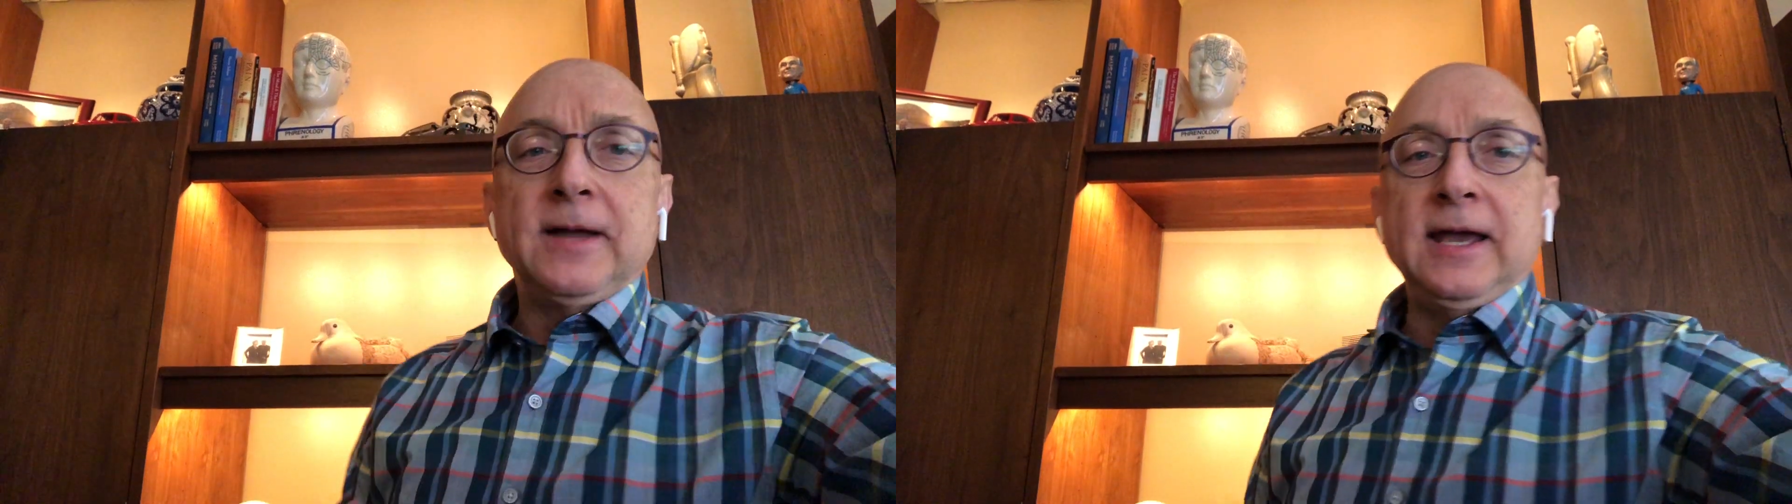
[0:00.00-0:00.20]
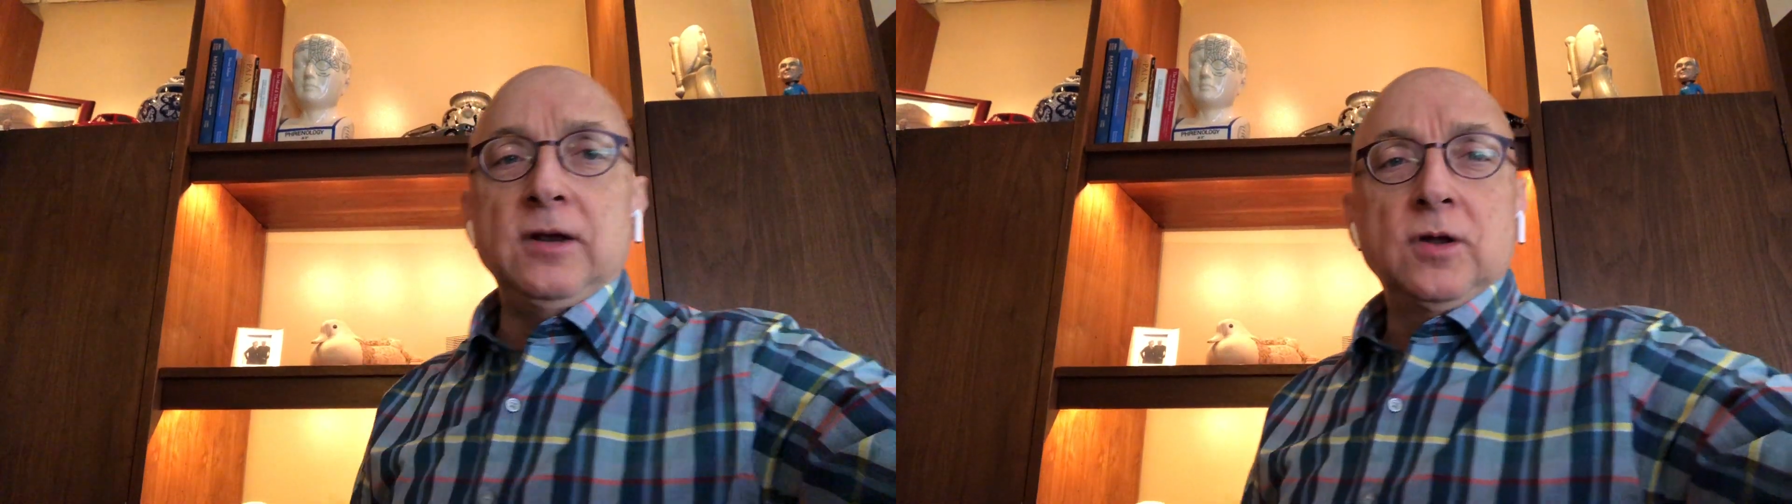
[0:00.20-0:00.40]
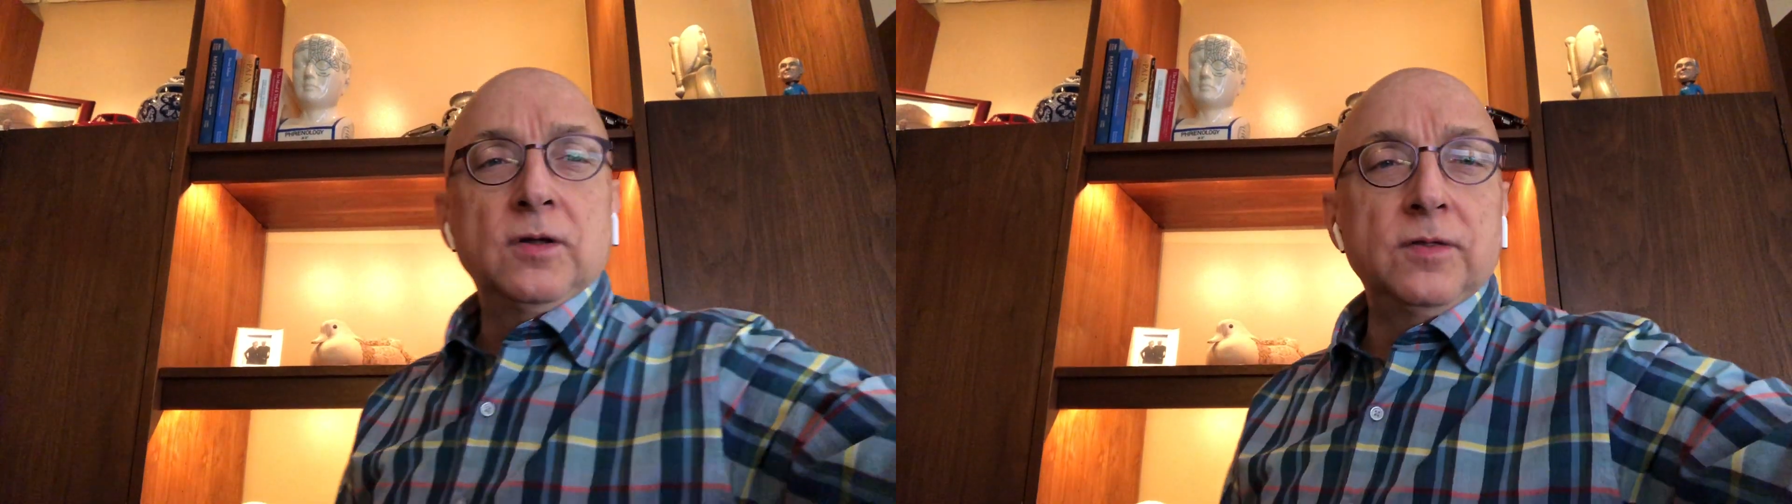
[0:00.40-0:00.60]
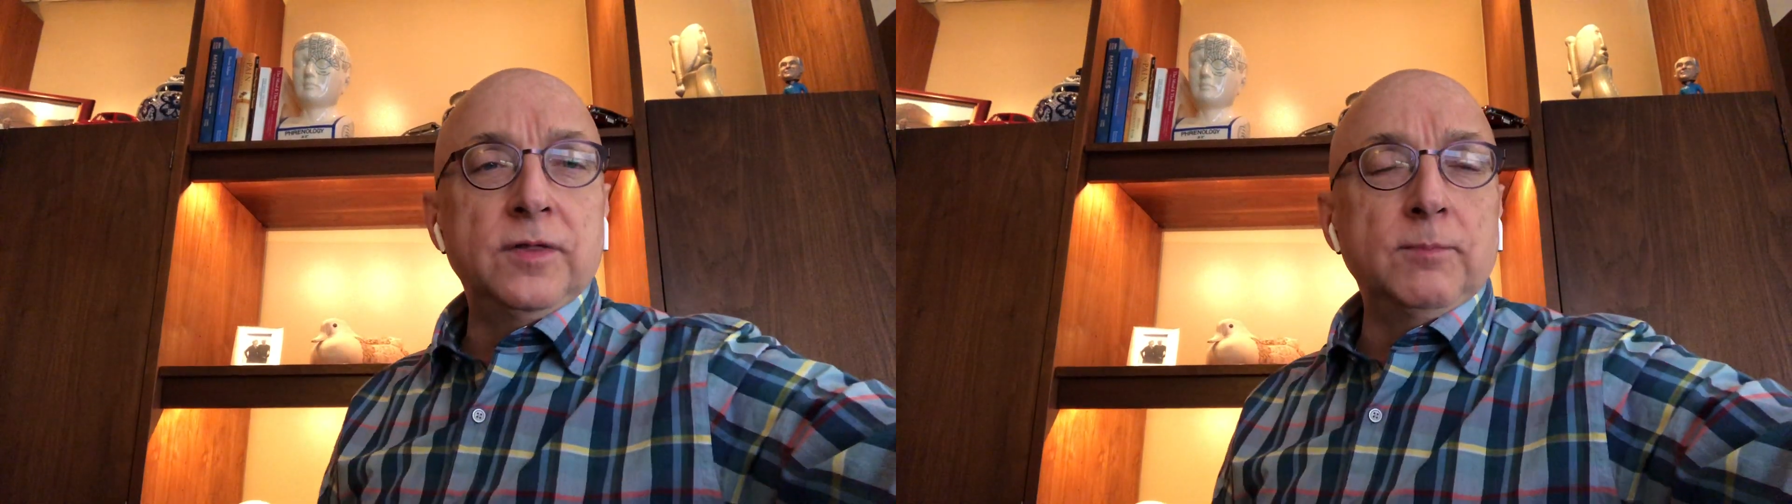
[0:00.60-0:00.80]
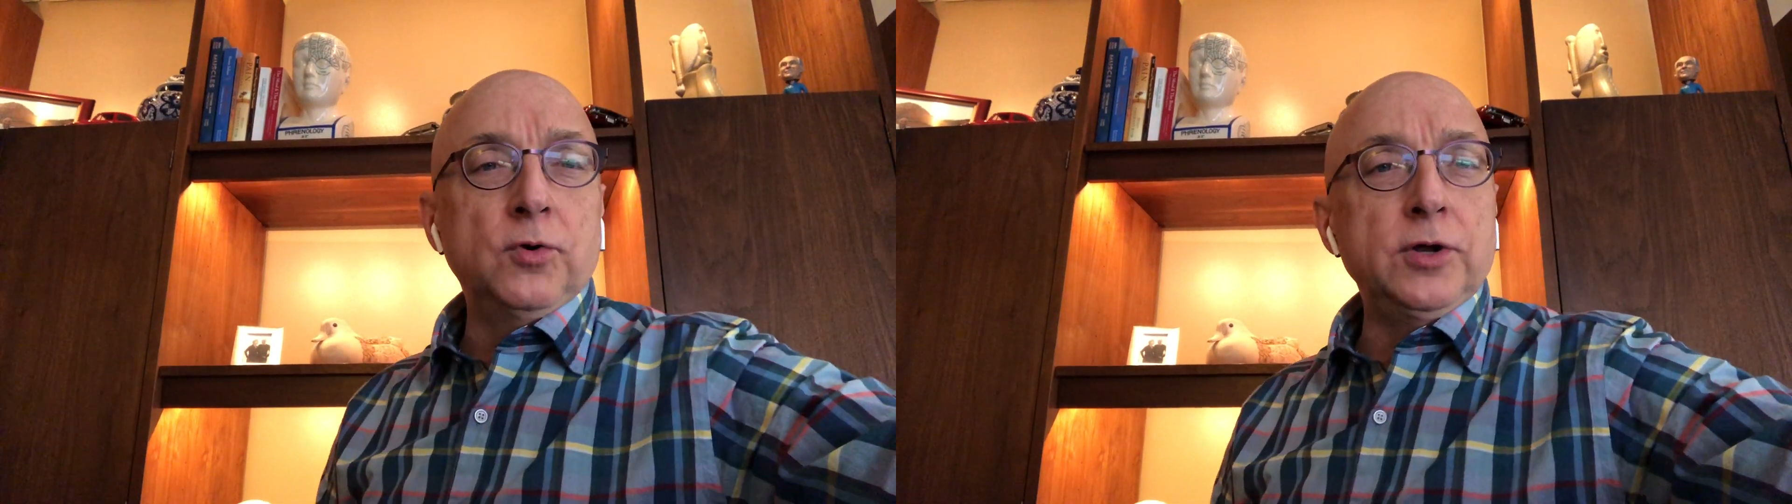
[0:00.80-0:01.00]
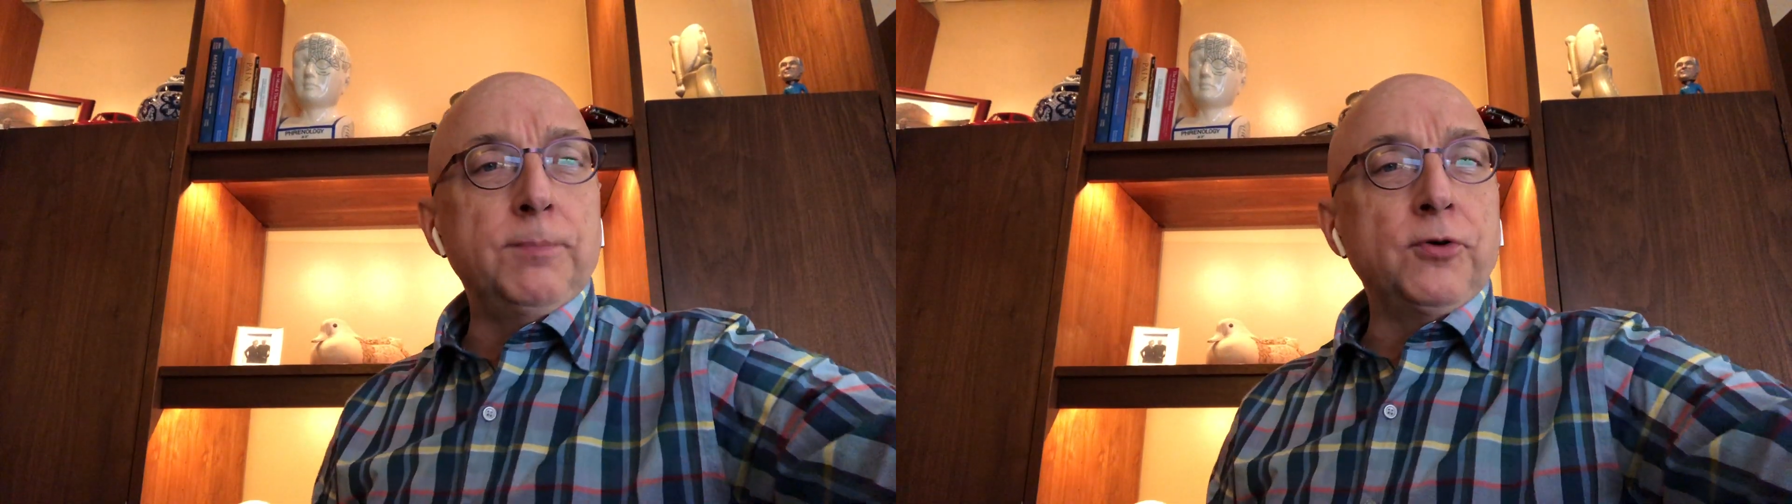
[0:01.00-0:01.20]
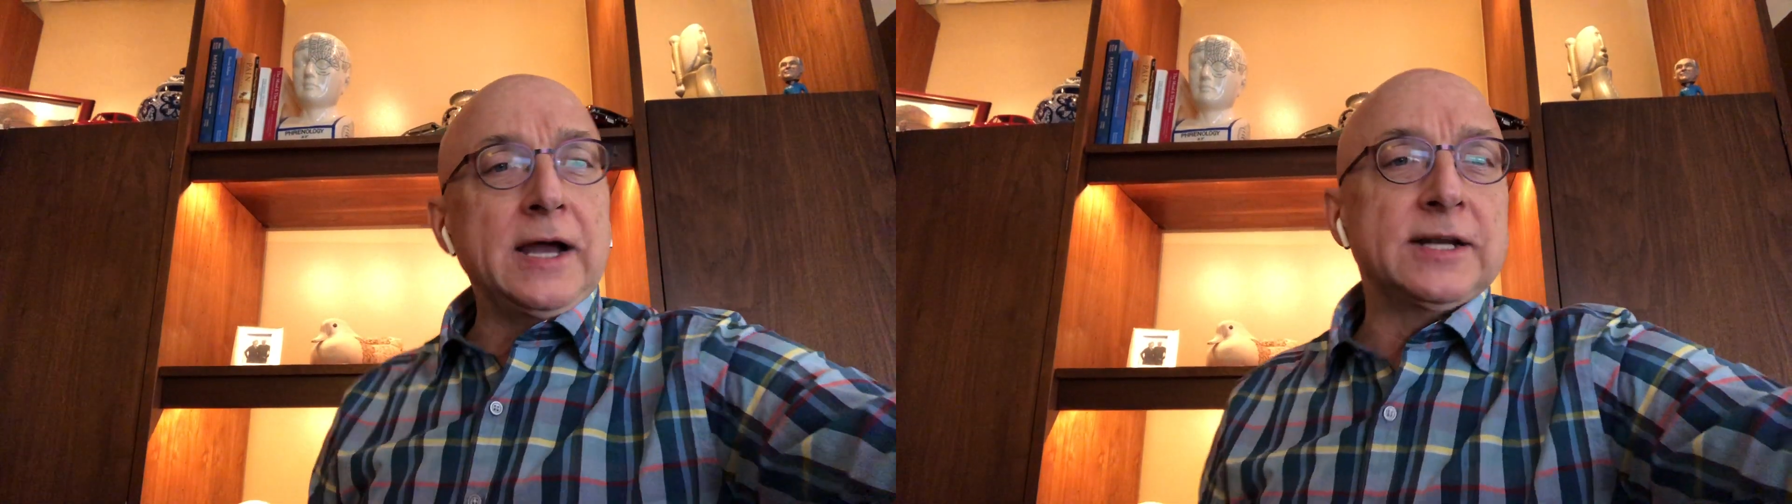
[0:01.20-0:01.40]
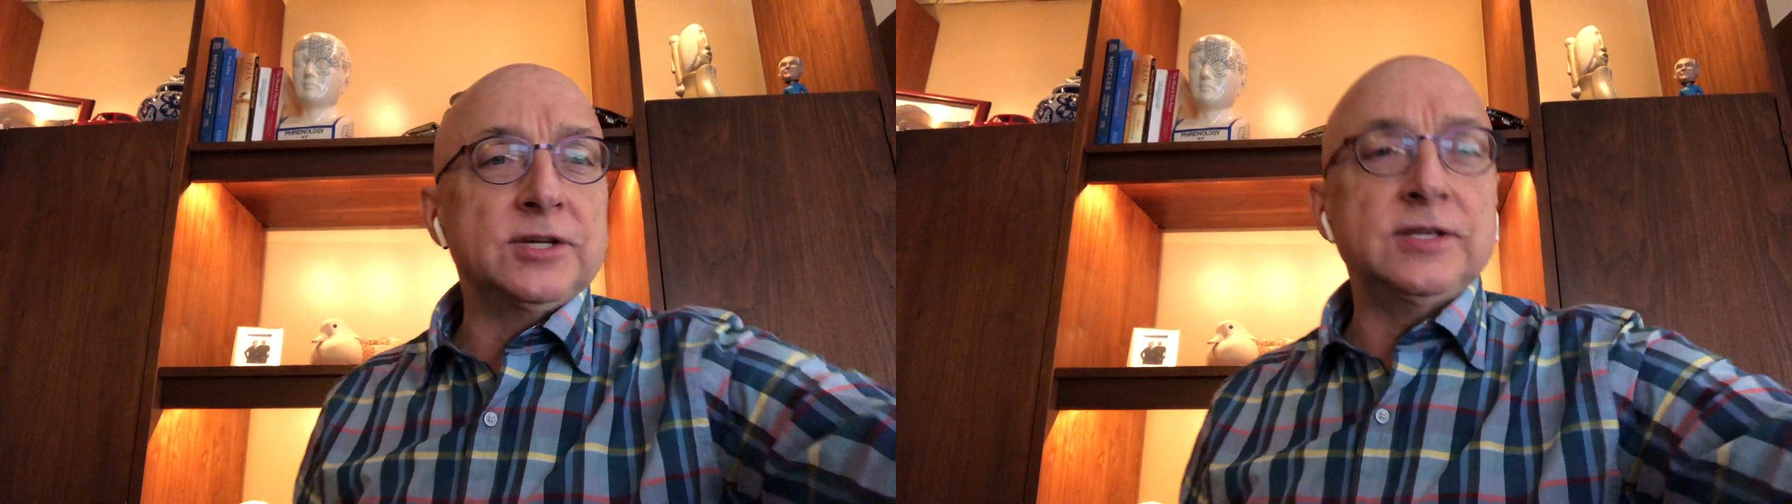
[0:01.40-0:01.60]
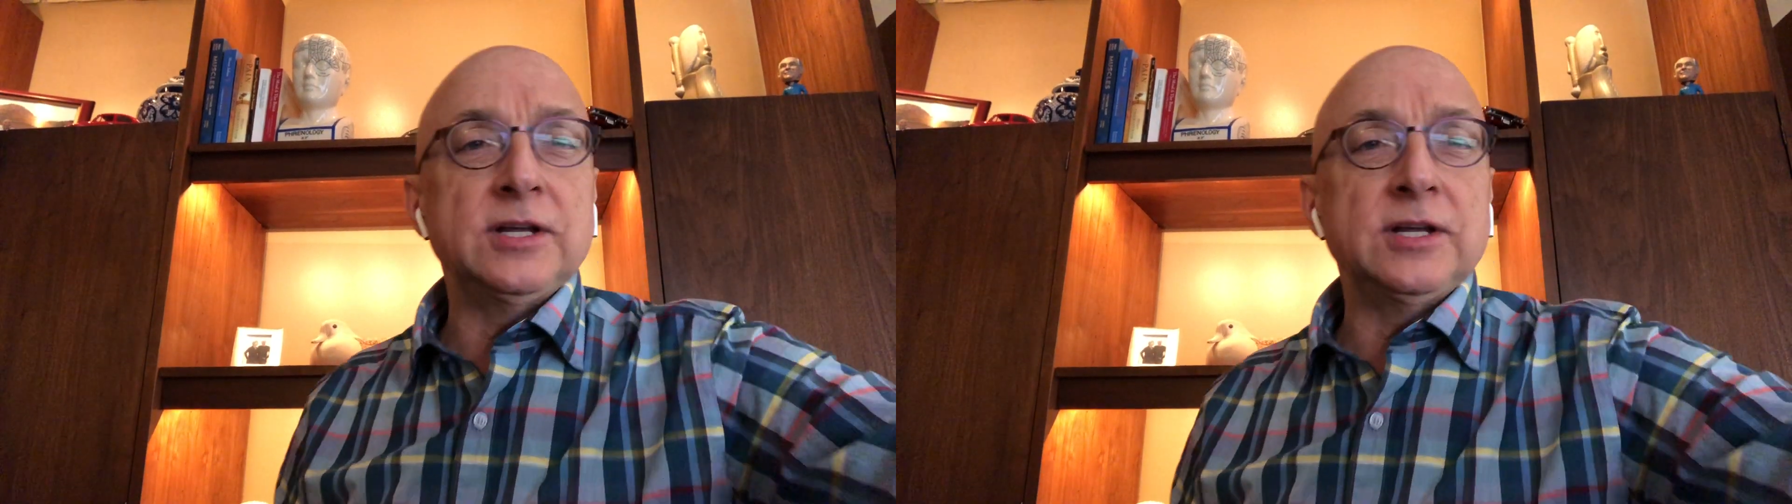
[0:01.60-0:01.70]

And the more you practice